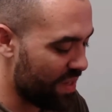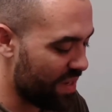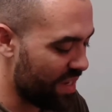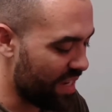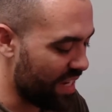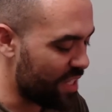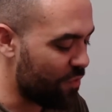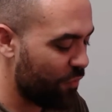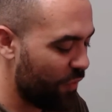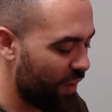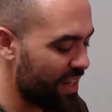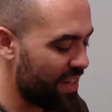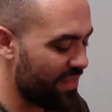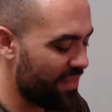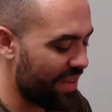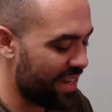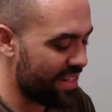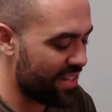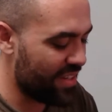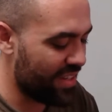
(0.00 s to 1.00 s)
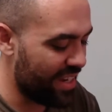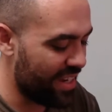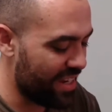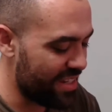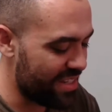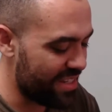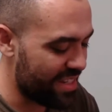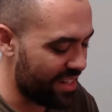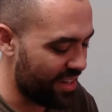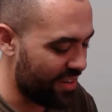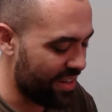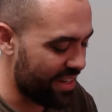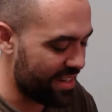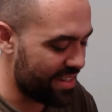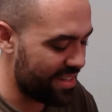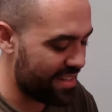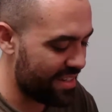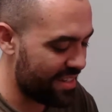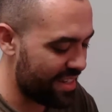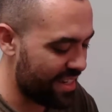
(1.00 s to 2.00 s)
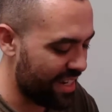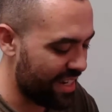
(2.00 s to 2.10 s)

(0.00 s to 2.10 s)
it's fundamentally unserious,